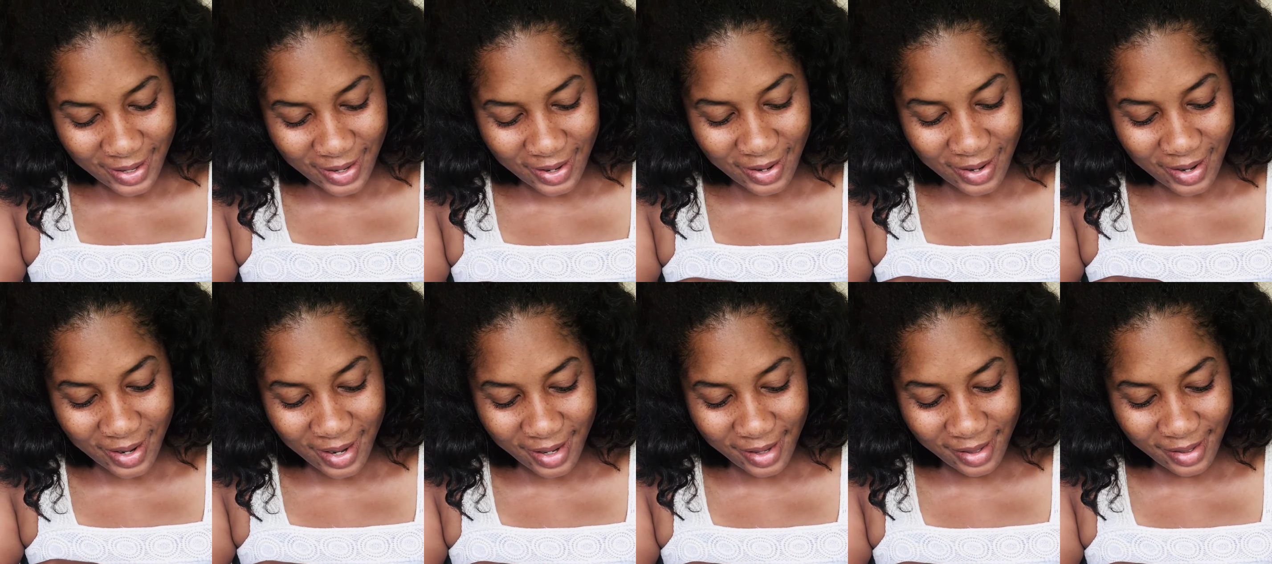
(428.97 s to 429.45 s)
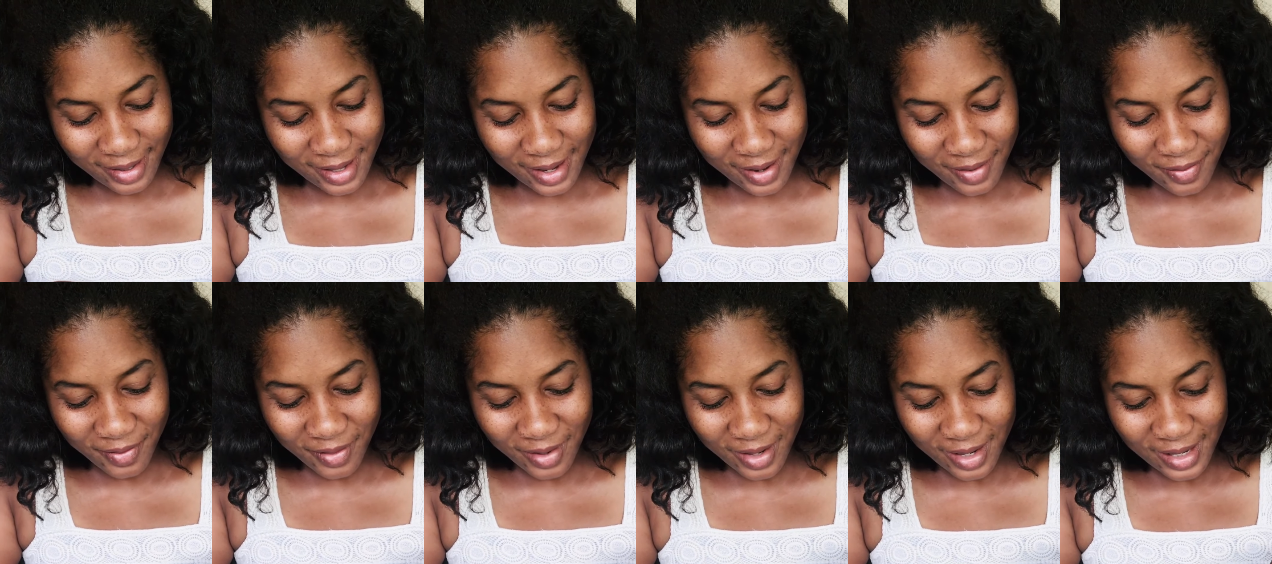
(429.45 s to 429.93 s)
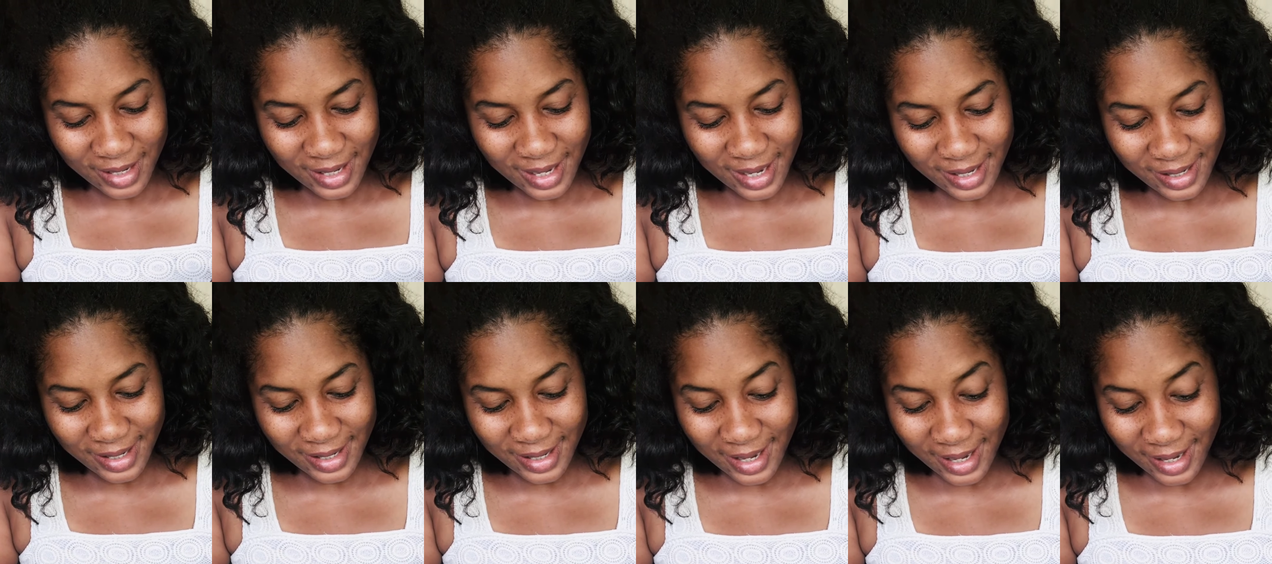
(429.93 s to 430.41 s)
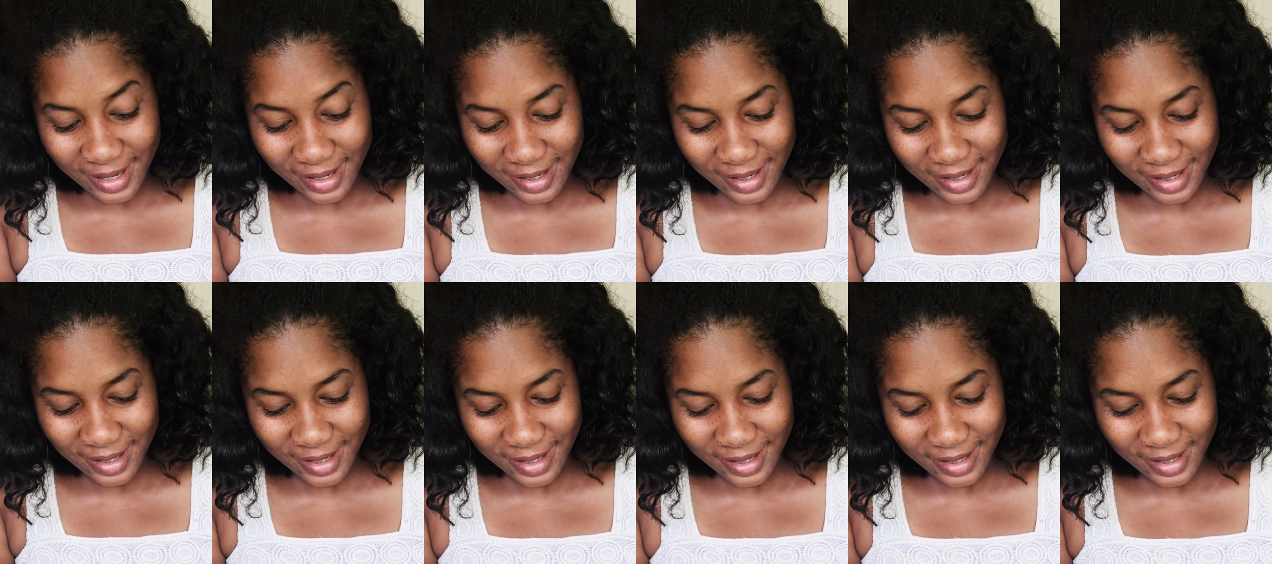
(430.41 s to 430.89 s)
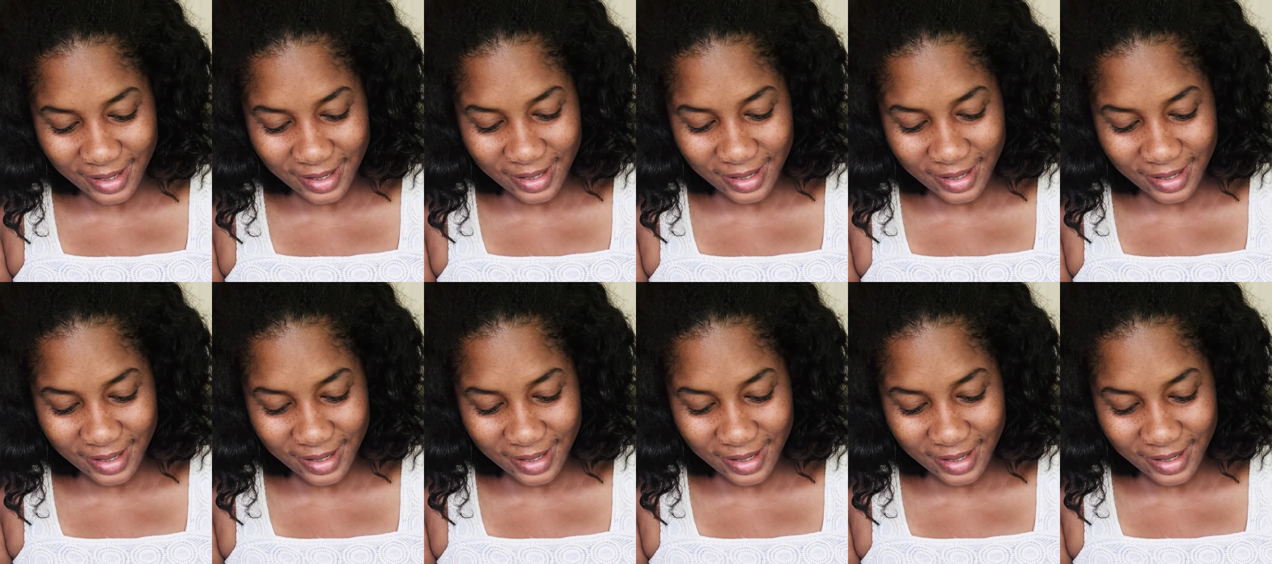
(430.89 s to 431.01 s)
All right, time for the taste test.